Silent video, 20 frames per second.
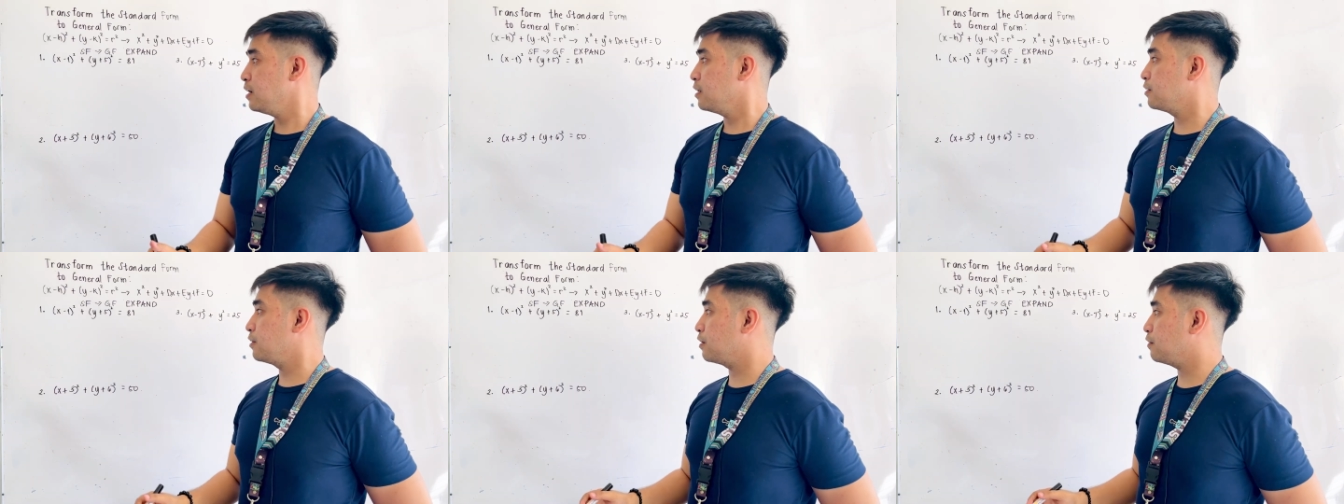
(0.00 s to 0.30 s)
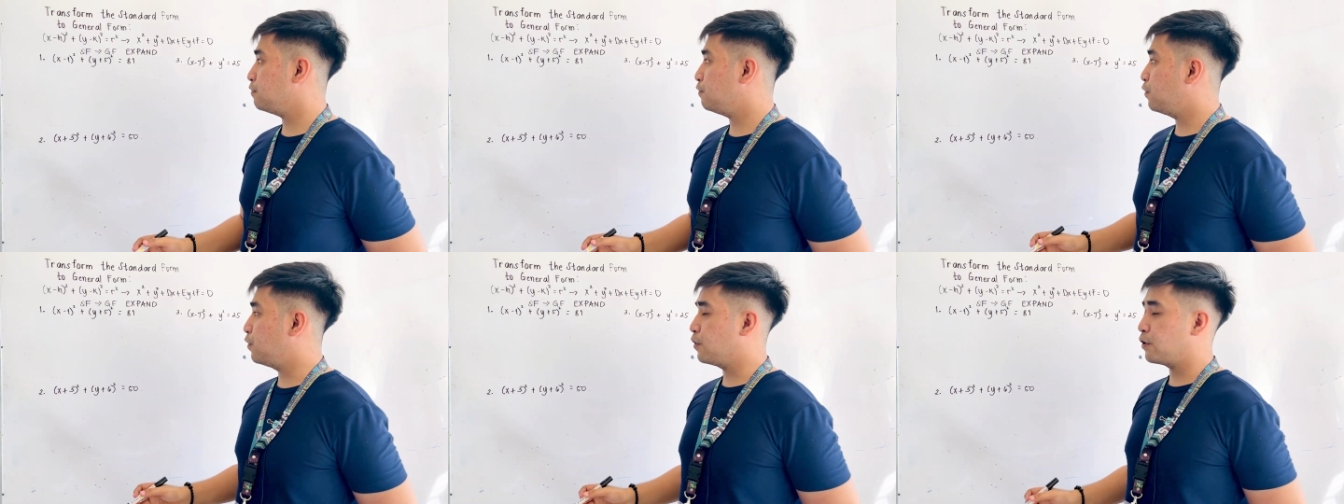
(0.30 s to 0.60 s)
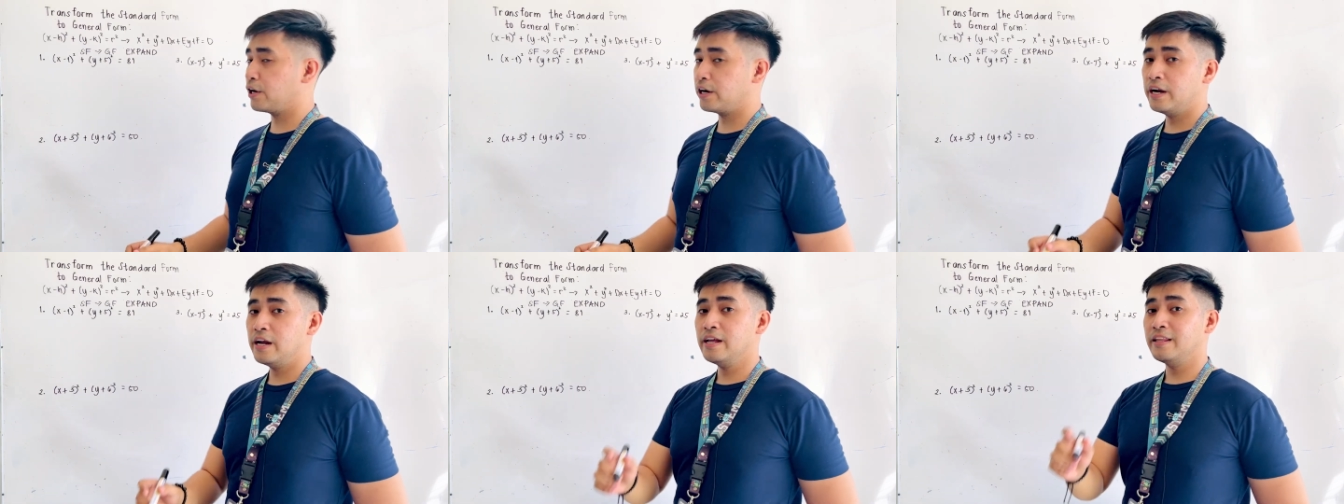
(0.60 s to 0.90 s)

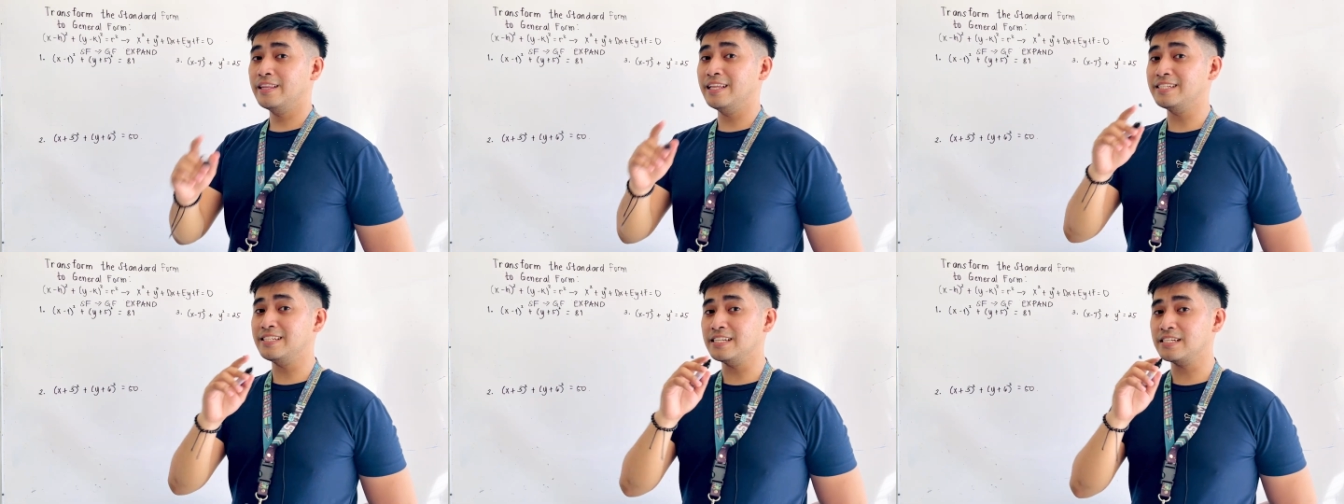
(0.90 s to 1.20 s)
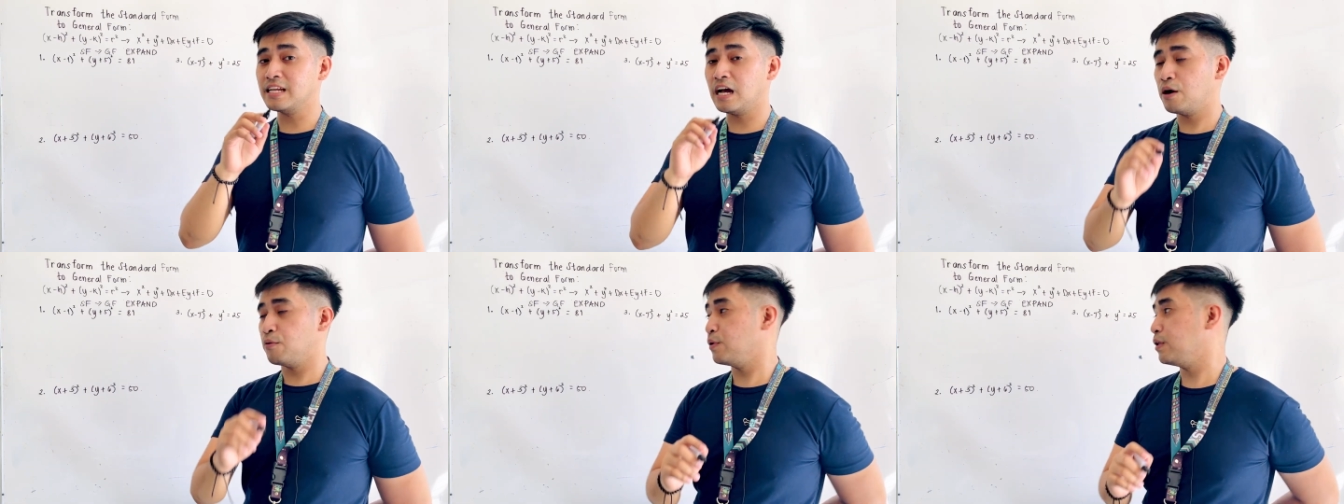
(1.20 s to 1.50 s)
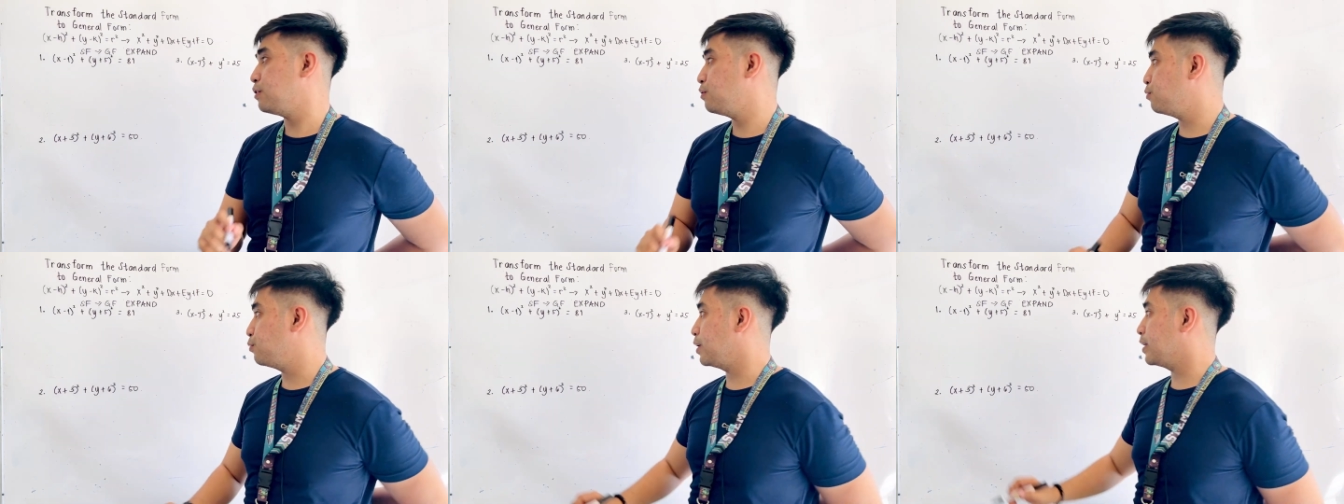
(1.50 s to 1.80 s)
Therefore, this is how we
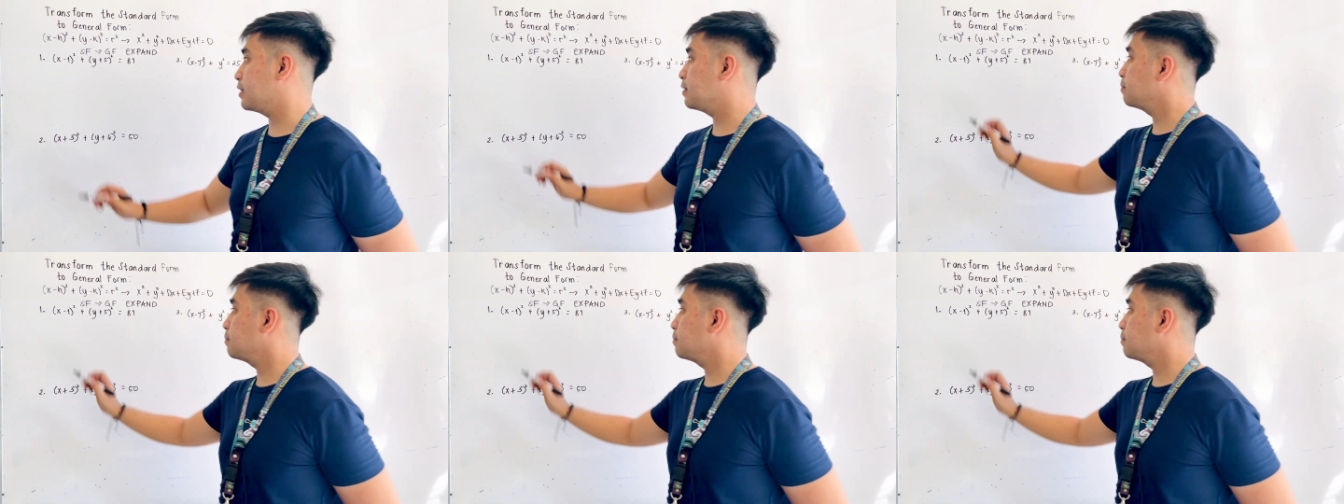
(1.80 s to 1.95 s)
do it.